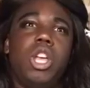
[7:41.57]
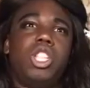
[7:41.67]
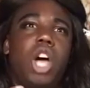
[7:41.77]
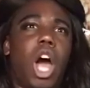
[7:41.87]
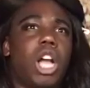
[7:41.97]

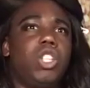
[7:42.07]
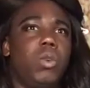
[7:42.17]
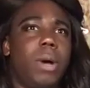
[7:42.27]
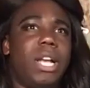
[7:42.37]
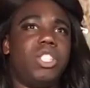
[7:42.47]
talk
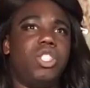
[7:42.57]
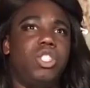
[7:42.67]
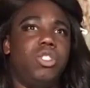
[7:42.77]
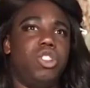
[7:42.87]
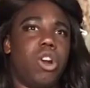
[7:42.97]
to us
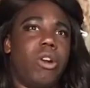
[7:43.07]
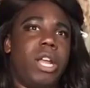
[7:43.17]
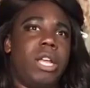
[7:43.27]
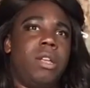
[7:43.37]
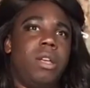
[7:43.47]

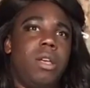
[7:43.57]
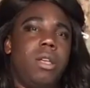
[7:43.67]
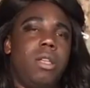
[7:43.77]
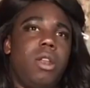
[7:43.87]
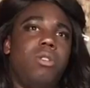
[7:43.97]
during,
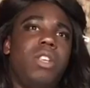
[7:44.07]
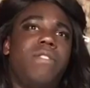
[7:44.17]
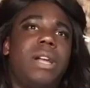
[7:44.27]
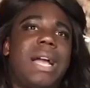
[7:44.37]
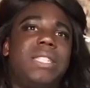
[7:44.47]
you know,
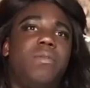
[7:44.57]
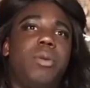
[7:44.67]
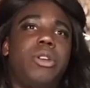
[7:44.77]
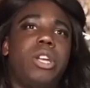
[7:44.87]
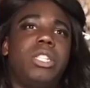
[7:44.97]
different kinds of
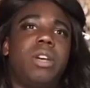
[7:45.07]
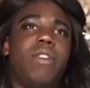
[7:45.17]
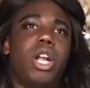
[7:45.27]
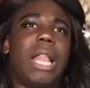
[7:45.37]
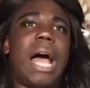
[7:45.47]
periods of
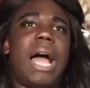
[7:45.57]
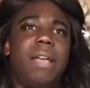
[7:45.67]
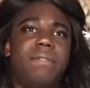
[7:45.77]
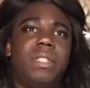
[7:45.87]
our lives.